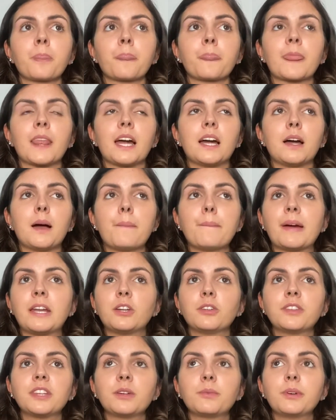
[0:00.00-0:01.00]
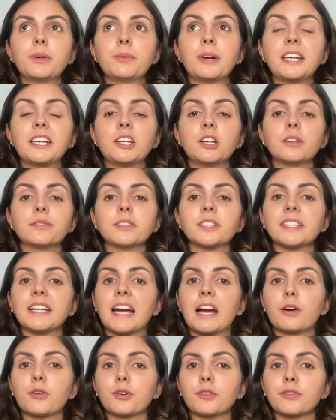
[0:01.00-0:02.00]
I don't think we waited over an
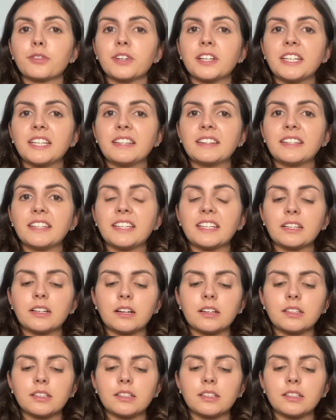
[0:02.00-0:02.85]
hour for anything.